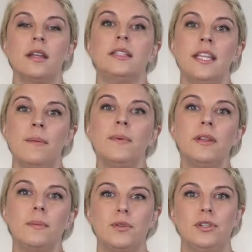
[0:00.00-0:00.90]
Tip
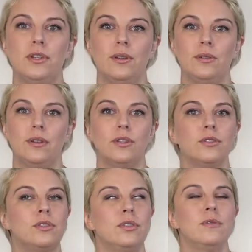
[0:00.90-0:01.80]
number 2,
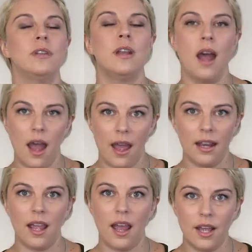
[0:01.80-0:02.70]
do not
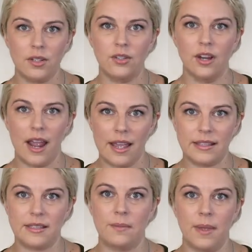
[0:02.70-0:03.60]

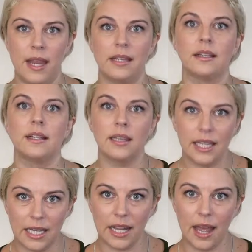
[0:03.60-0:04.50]
underestimate
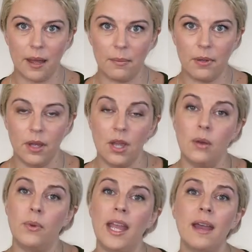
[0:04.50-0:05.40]
cleanup.
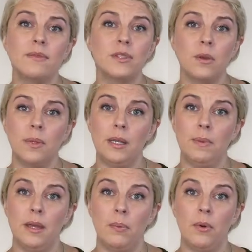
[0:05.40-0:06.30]
We have so many
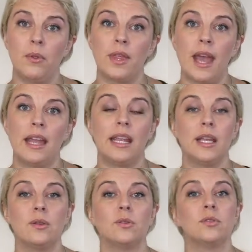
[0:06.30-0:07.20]
people that
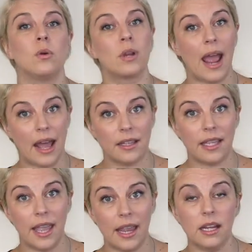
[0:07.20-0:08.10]
either don't
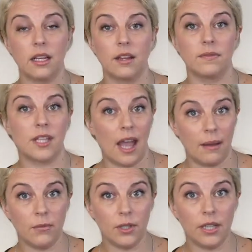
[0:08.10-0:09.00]
allocate enough
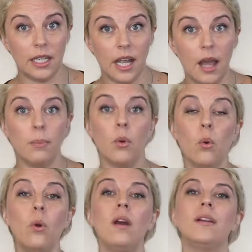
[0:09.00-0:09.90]
time for cleanup
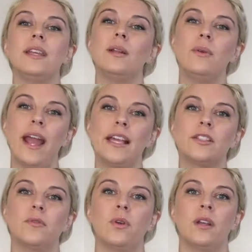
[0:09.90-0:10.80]
or they don't
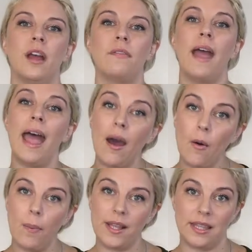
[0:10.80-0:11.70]
ask for enough
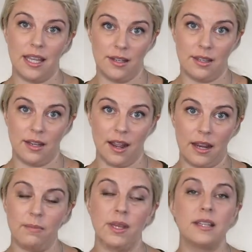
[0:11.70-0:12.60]
help at the end of the night
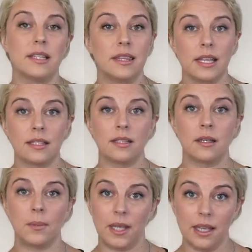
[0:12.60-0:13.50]
because they think it's going
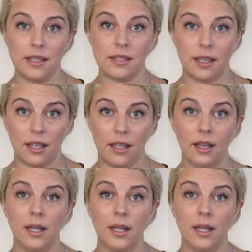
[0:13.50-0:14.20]
to be easy.